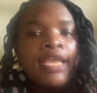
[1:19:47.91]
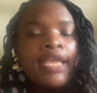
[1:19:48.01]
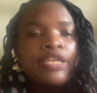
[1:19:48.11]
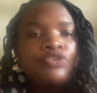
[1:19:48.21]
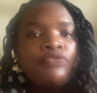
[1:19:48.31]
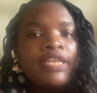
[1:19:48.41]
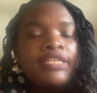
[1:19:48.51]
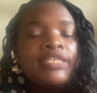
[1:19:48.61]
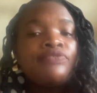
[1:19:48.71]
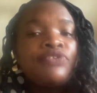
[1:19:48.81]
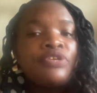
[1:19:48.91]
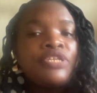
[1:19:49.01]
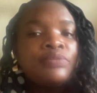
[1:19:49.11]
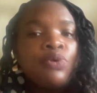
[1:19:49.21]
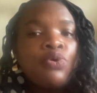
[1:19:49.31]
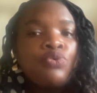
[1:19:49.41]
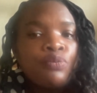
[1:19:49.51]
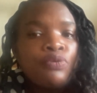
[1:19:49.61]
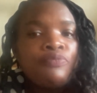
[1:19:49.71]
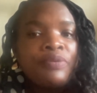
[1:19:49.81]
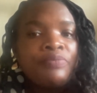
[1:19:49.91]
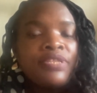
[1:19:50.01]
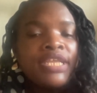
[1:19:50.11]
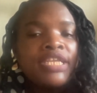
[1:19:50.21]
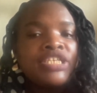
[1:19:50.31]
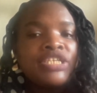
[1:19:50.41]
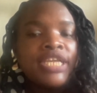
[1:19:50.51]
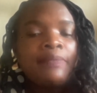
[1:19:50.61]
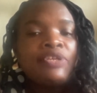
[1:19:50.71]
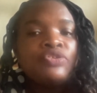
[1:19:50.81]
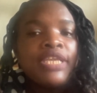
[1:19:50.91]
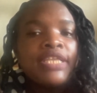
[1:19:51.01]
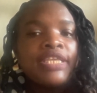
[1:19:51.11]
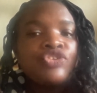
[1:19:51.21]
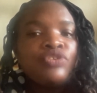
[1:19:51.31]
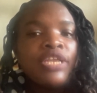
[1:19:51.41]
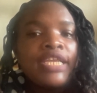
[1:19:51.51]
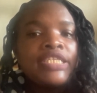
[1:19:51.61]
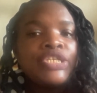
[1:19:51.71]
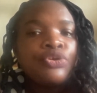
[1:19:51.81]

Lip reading: And you find it's a very small group of people that are just coming together and realizing,